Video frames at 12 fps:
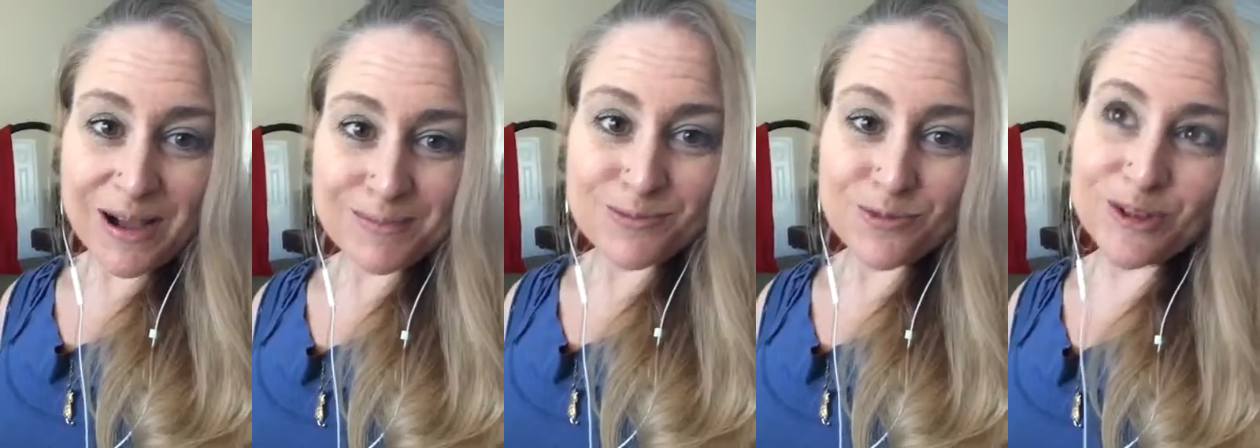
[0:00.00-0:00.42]

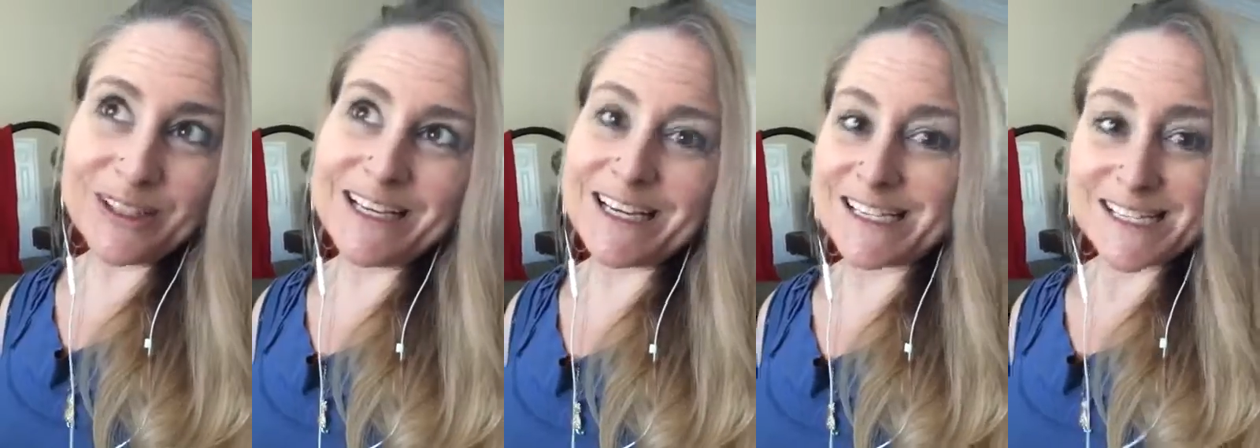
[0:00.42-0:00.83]
I'm
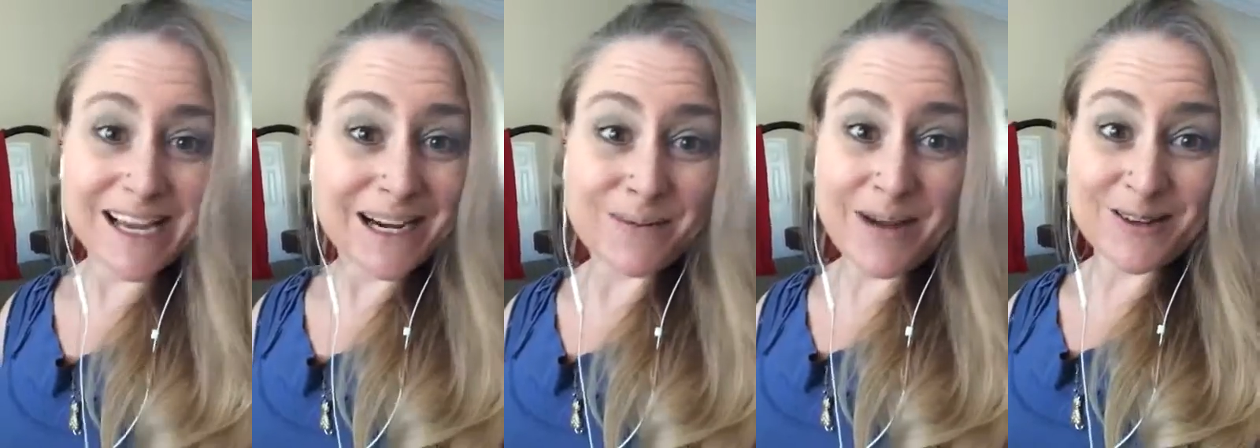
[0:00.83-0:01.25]
really
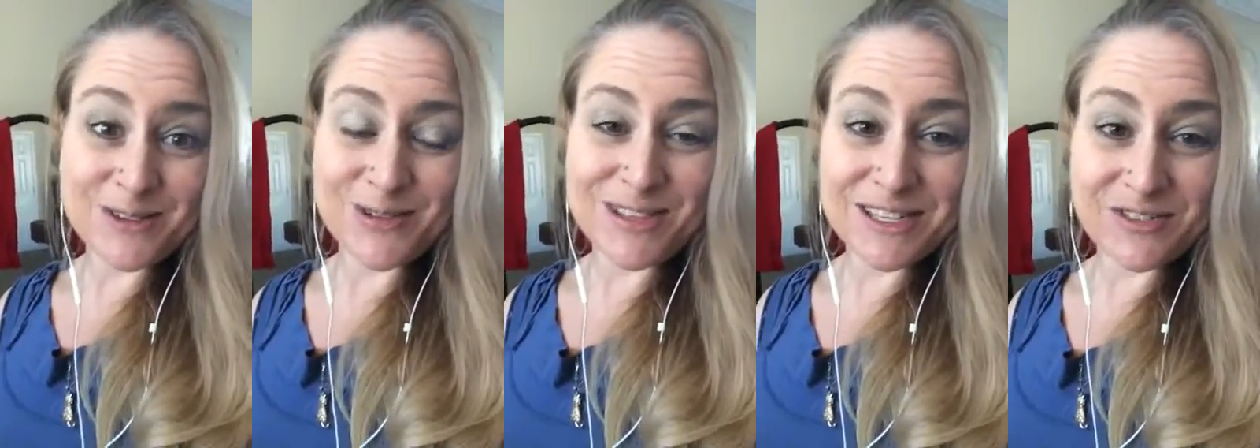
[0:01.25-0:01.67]
excited about
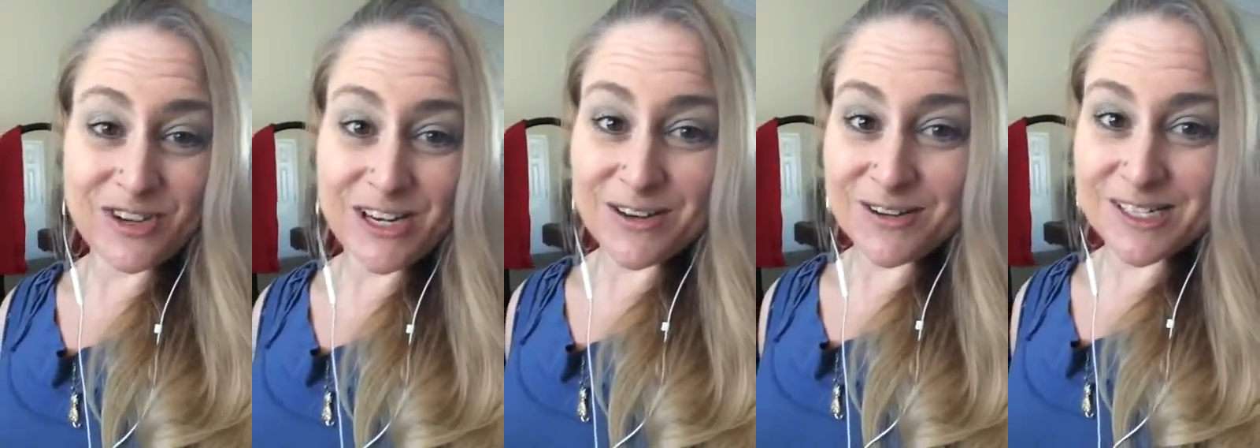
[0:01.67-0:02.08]
doing these
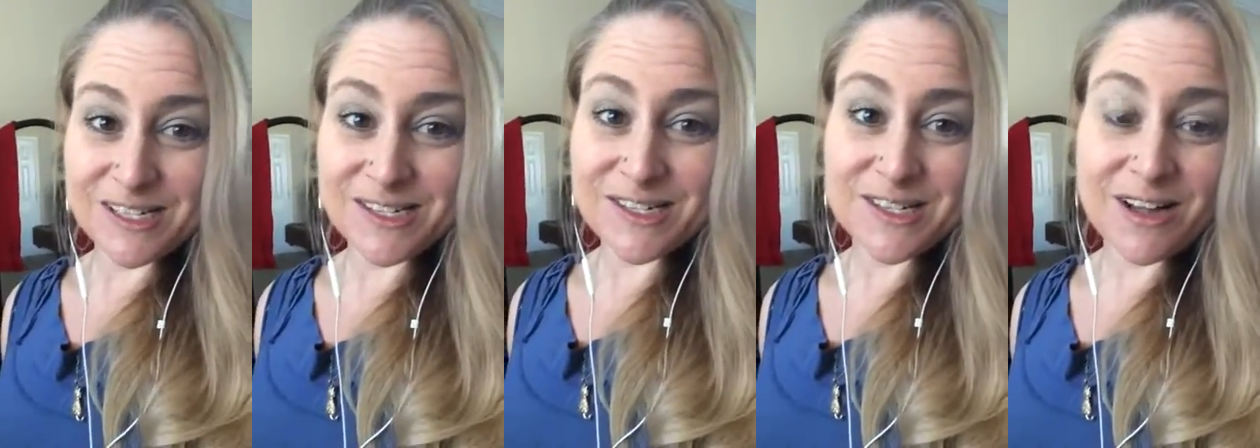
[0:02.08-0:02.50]
videos.
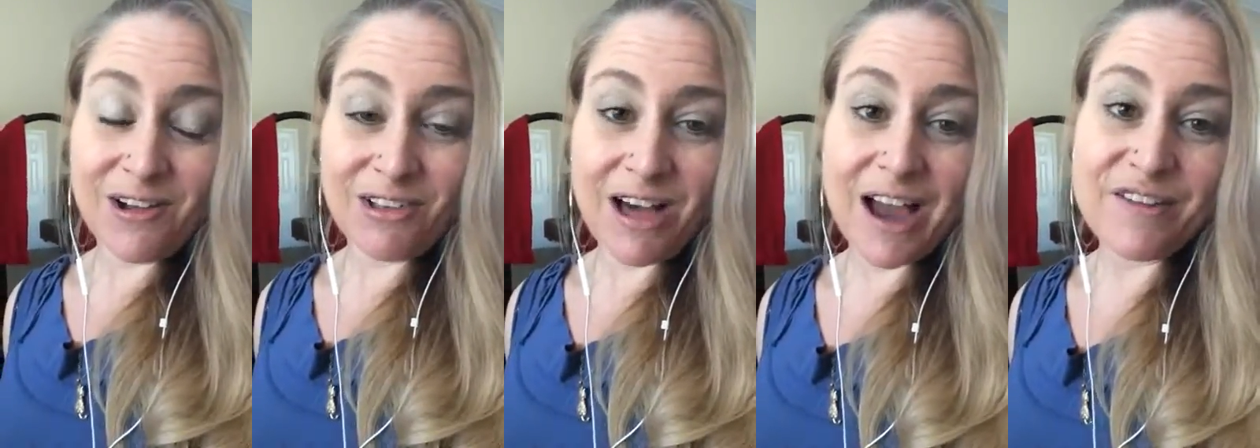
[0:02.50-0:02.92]
This is a
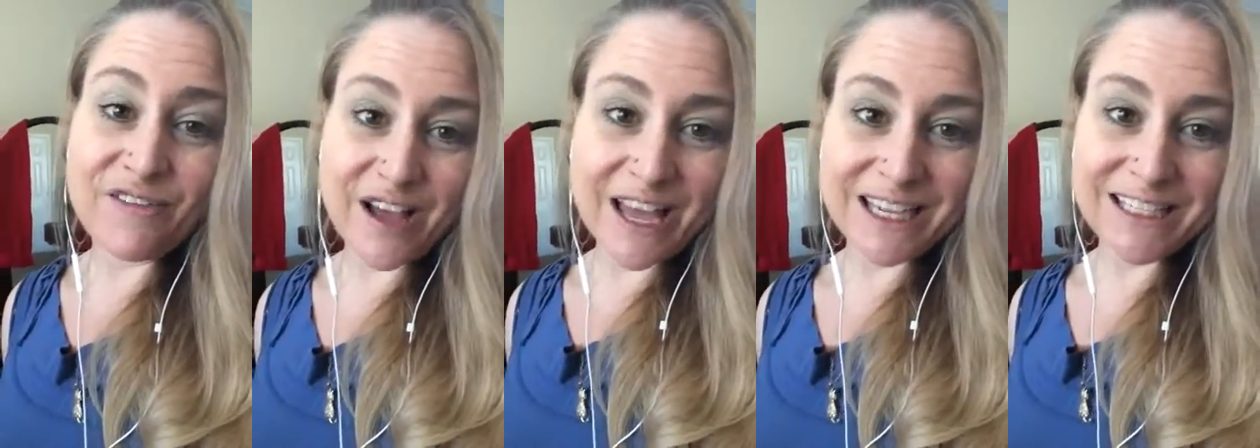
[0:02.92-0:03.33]
lot of
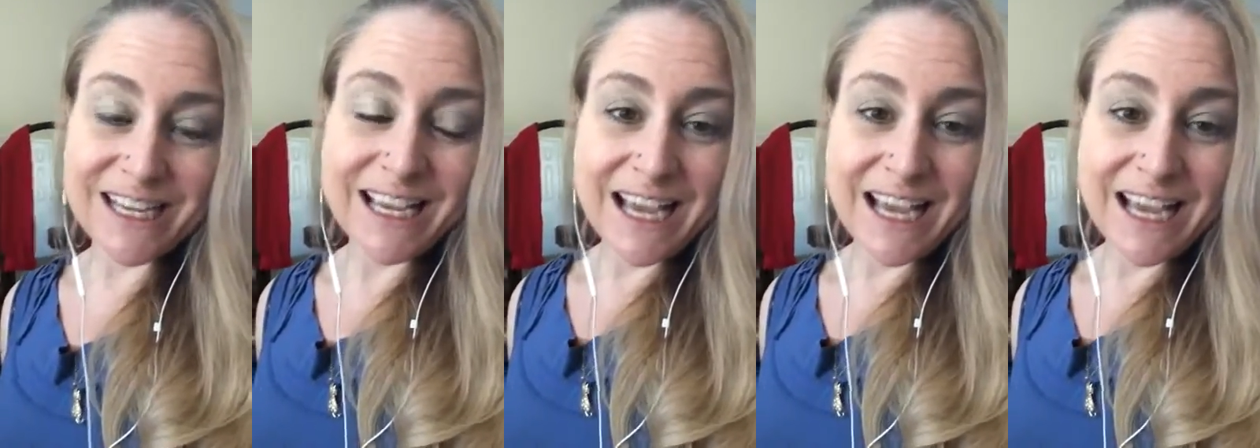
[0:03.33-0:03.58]
fun.